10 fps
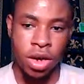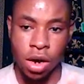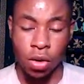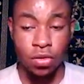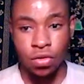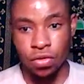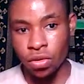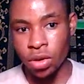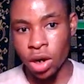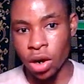I'll also show
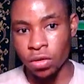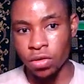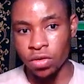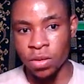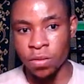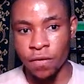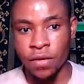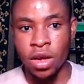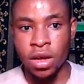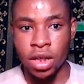you how to remove
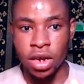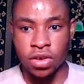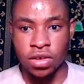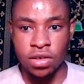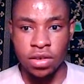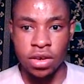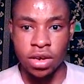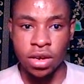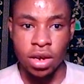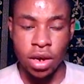that green
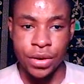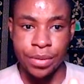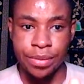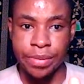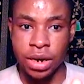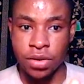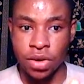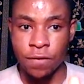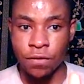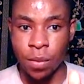screen
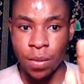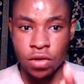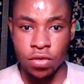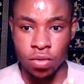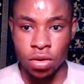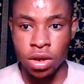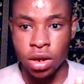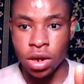background from this one